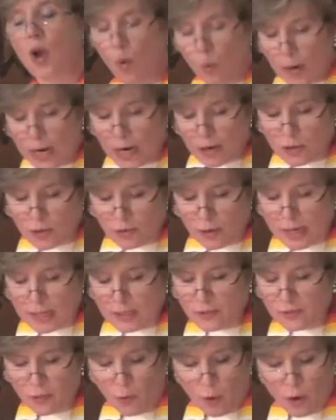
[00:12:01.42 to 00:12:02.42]
we are
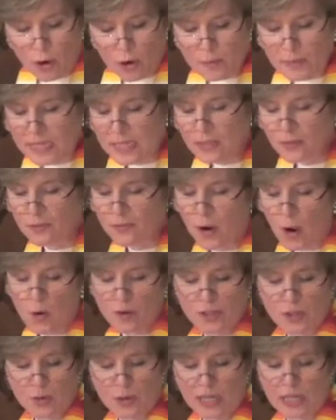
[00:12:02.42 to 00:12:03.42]
transformed into
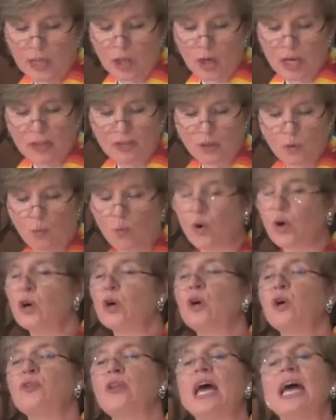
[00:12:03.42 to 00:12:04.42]
folks who can look at the
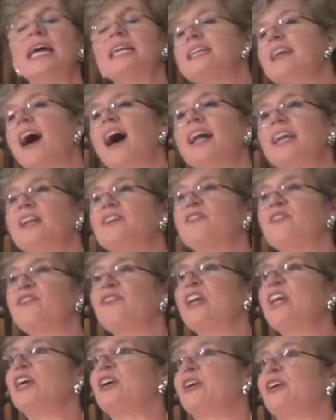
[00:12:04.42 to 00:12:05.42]
world not in
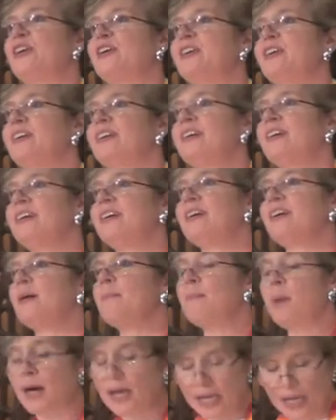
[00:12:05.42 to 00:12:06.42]
fear,
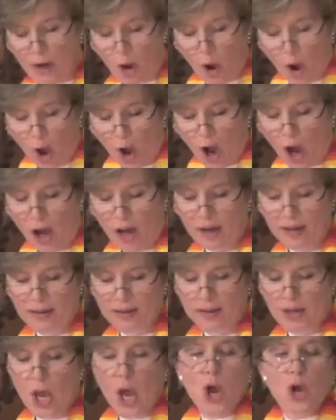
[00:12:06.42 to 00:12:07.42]
but in awe,
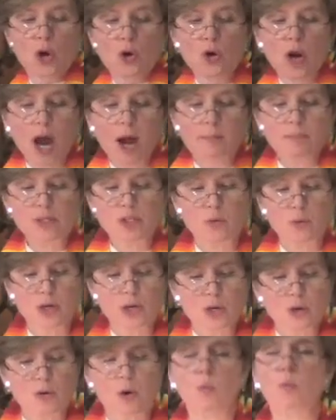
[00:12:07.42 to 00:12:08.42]
who come to a
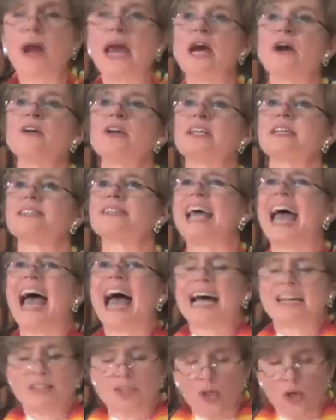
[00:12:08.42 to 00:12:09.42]
new awareness
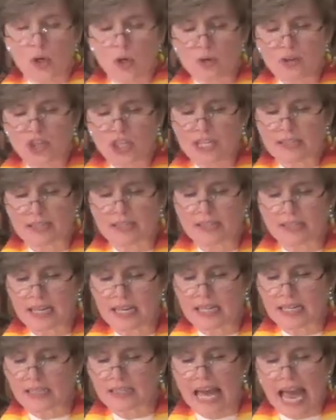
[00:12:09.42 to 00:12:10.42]
as to who Jesus
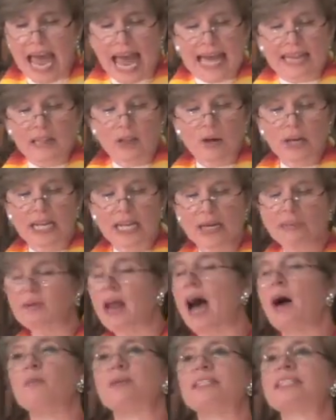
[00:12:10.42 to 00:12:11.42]
is and look at him
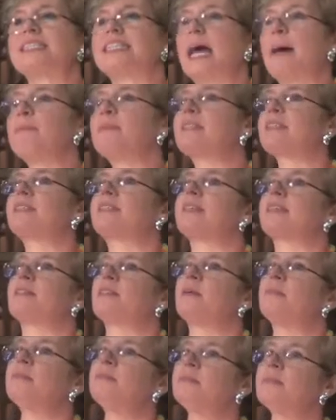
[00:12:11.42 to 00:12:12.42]
not with
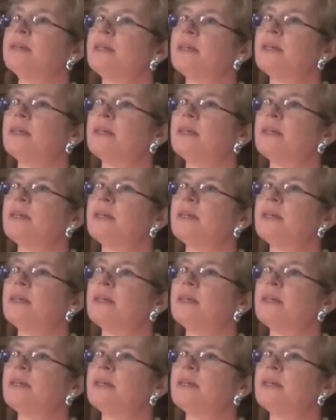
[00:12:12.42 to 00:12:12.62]
skepticism,